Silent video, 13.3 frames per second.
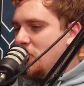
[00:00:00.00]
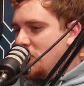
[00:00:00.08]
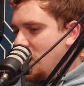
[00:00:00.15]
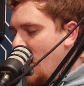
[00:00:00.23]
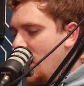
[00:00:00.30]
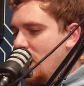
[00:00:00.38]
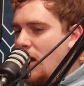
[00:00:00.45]

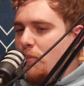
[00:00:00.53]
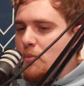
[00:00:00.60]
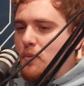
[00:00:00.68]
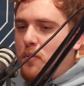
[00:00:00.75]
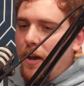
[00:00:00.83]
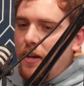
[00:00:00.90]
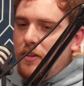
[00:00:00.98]
staying up,
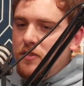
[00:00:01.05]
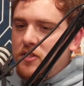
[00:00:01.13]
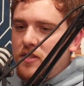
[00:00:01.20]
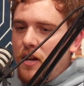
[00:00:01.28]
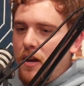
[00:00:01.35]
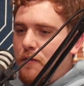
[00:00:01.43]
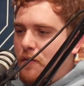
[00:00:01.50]
writing stuff,